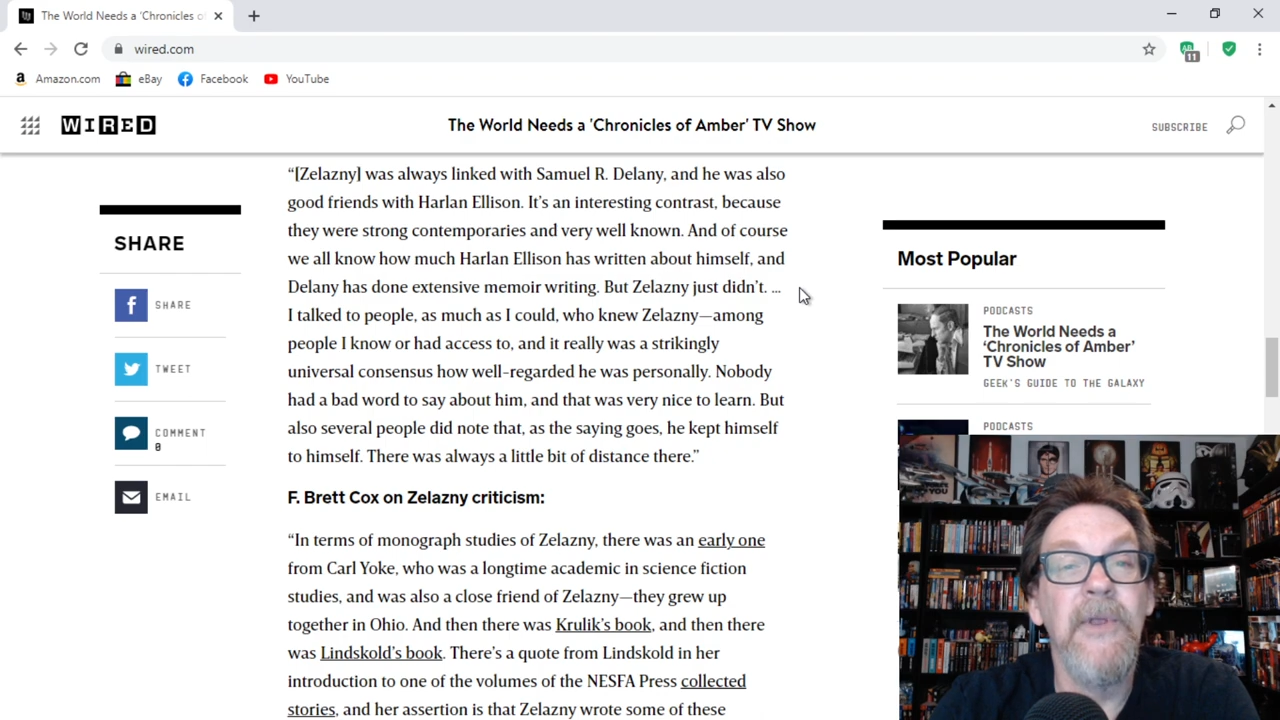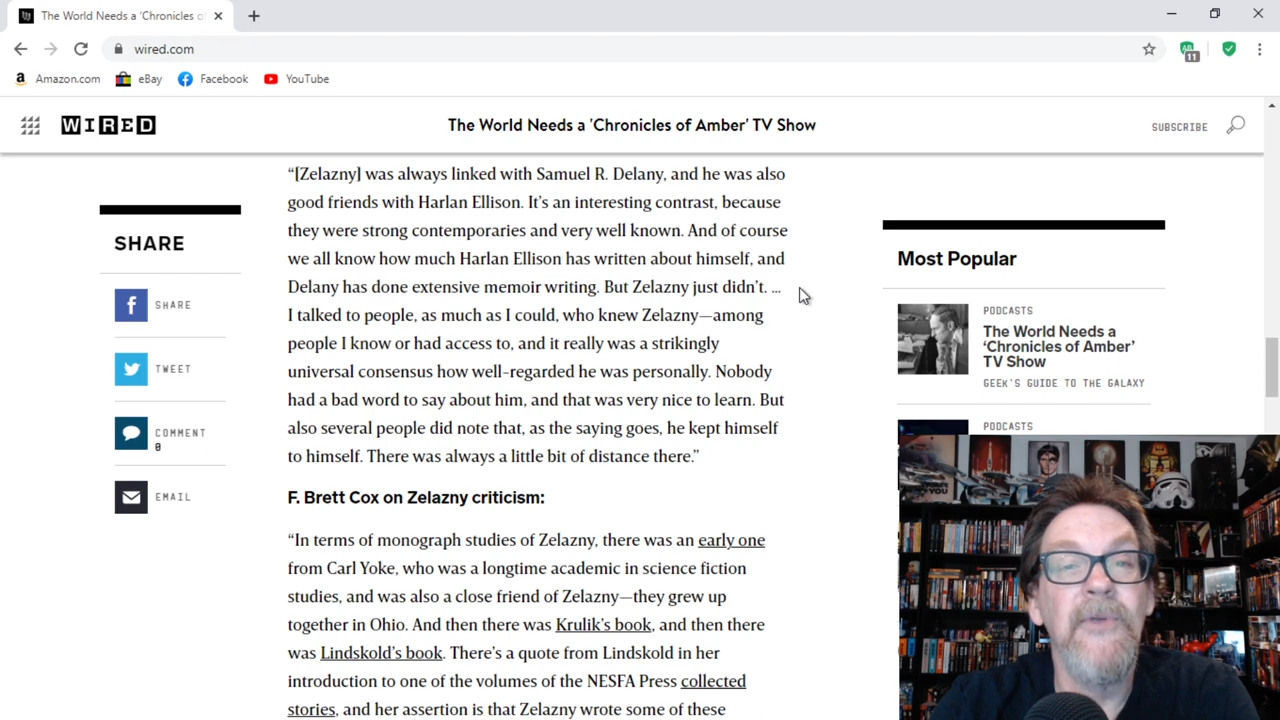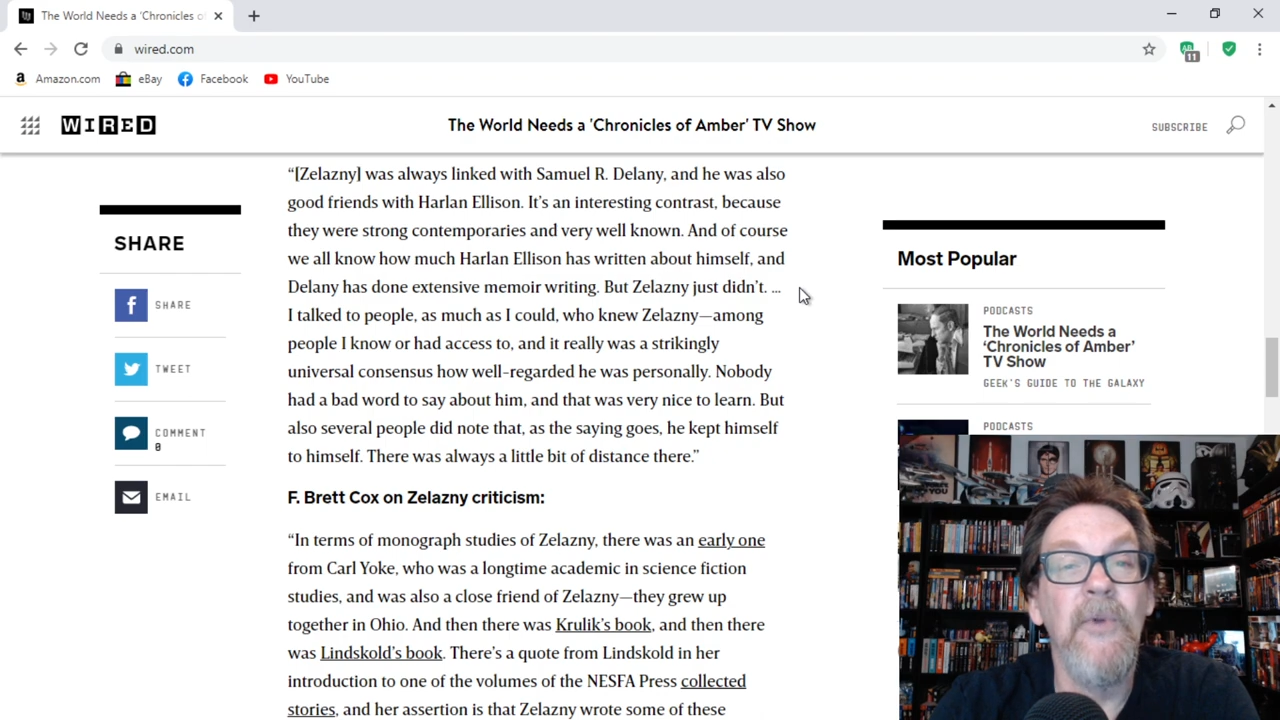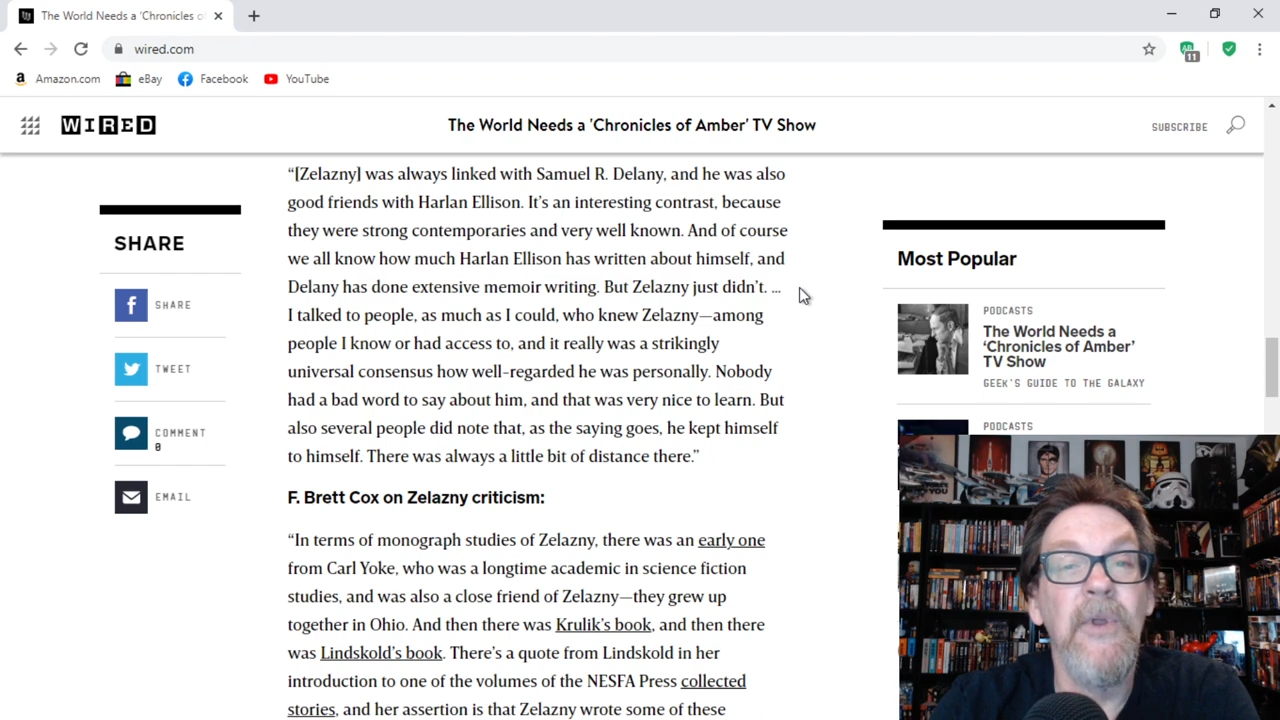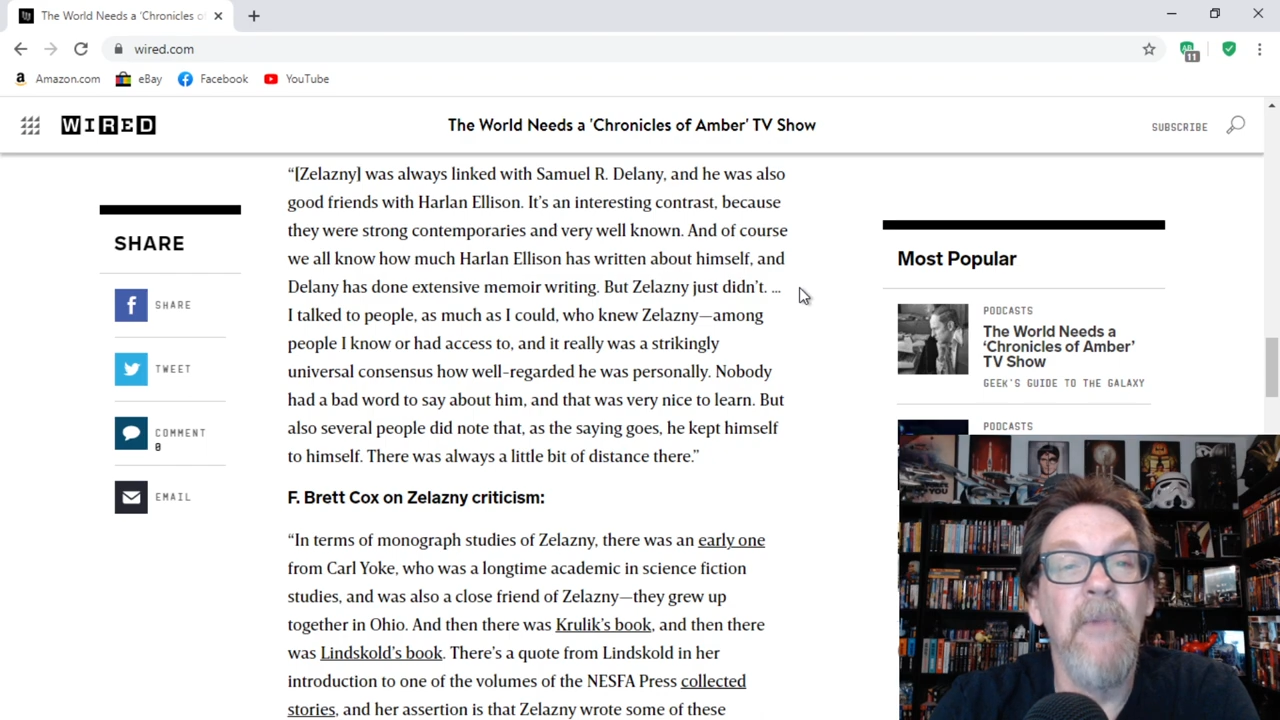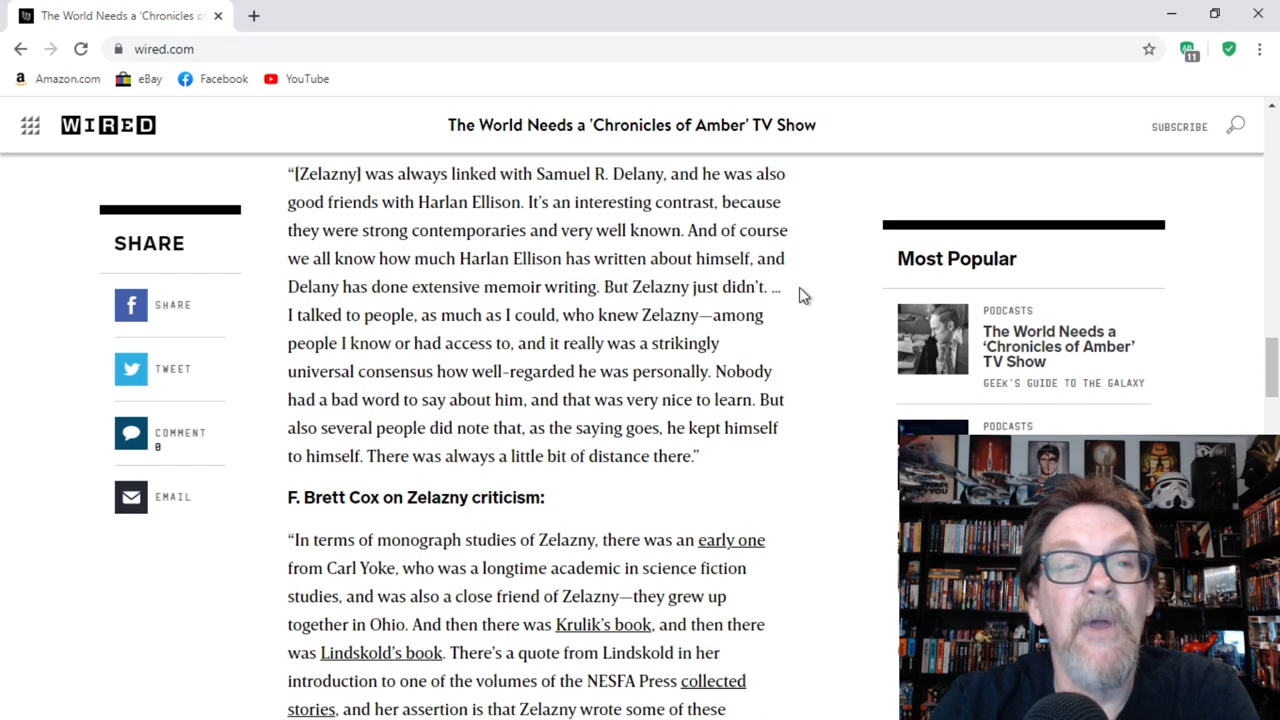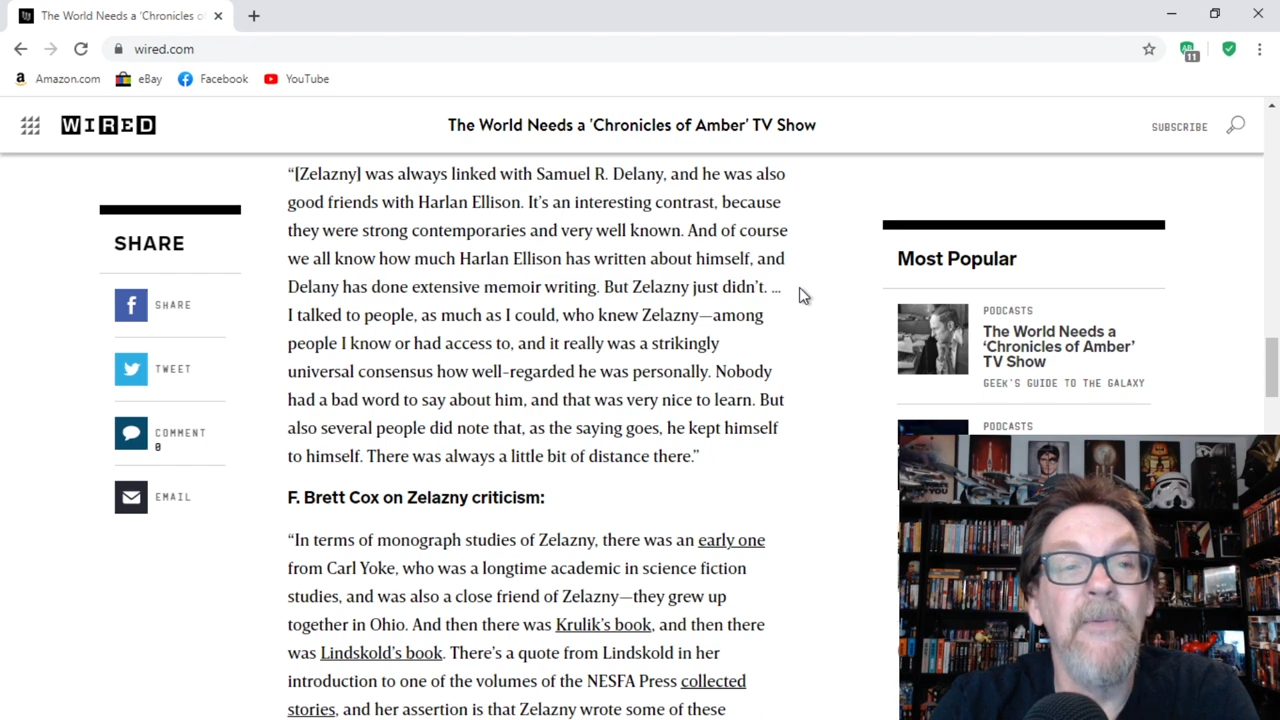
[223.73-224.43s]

has written about